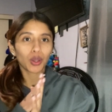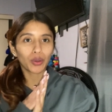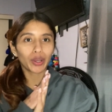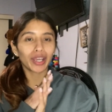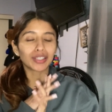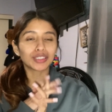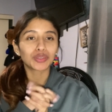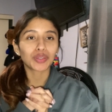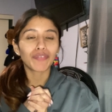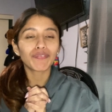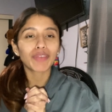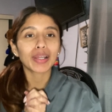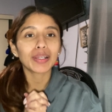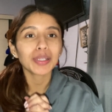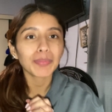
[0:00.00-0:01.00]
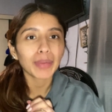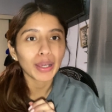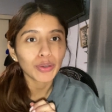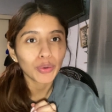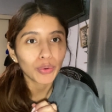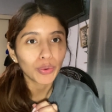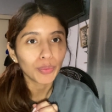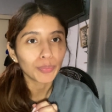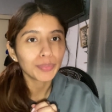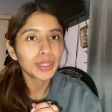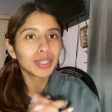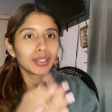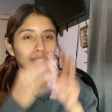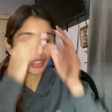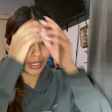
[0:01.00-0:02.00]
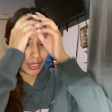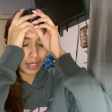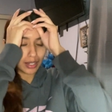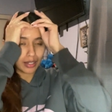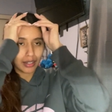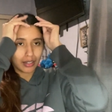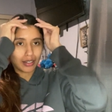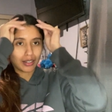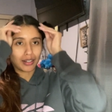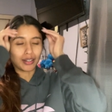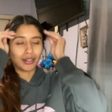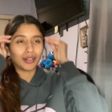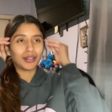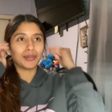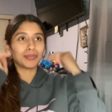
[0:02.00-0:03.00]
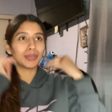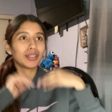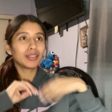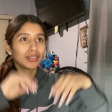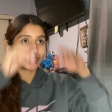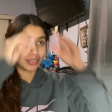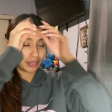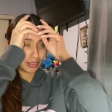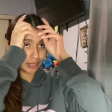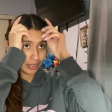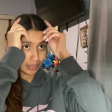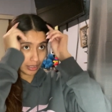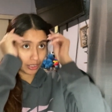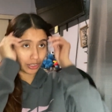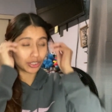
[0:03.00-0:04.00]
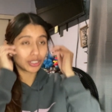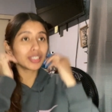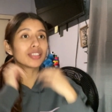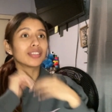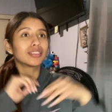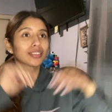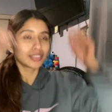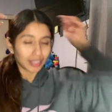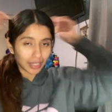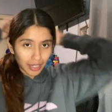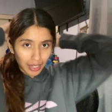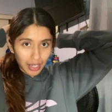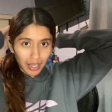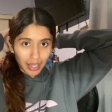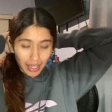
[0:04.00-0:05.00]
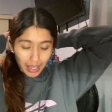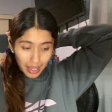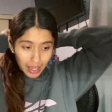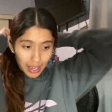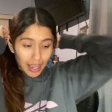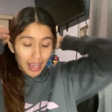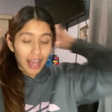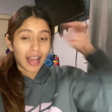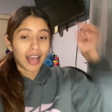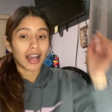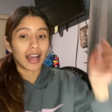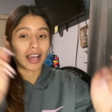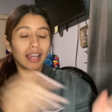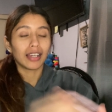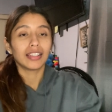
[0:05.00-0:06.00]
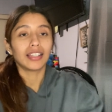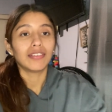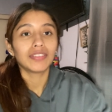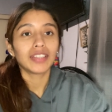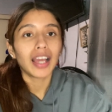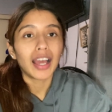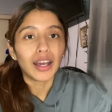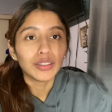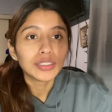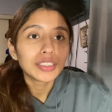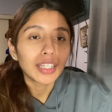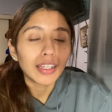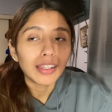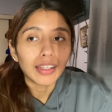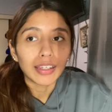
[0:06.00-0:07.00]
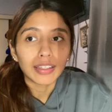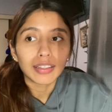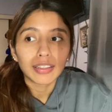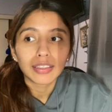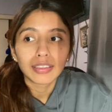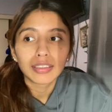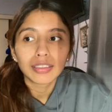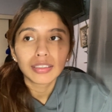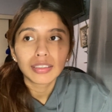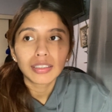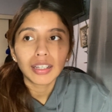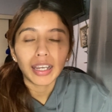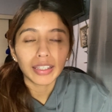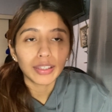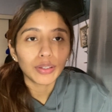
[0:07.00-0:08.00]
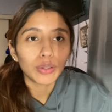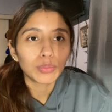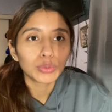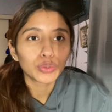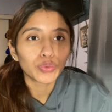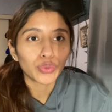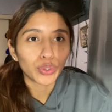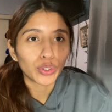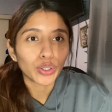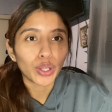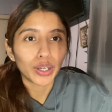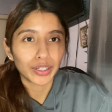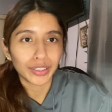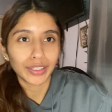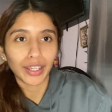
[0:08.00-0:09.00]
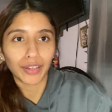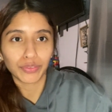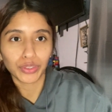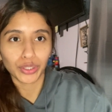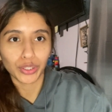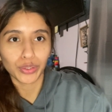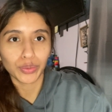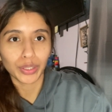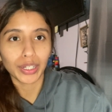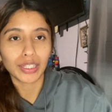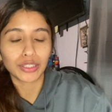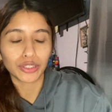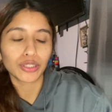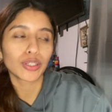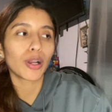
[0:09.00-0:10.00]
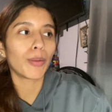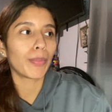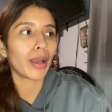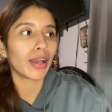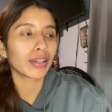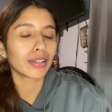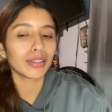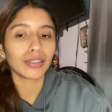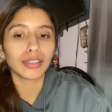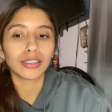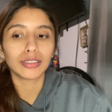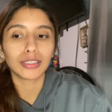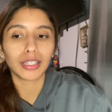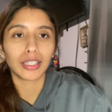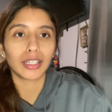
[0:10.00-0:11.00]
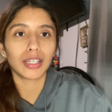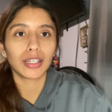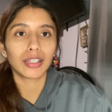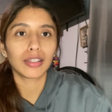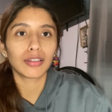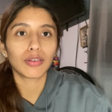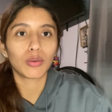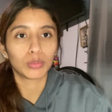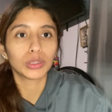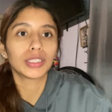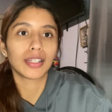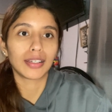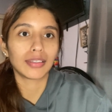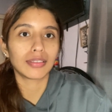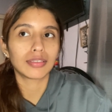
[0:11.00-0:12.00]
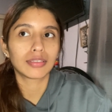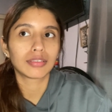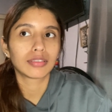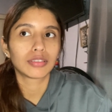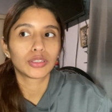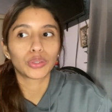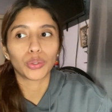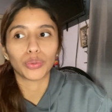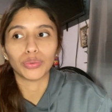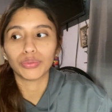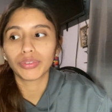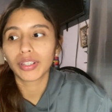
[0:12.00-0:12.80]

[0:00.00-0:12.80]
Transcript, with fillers: Okay, so I'm finally back home. Um, jeez. I left the house at like, I think almost 4 o'clock in the afternoon and I just got back and it is like almost 9. So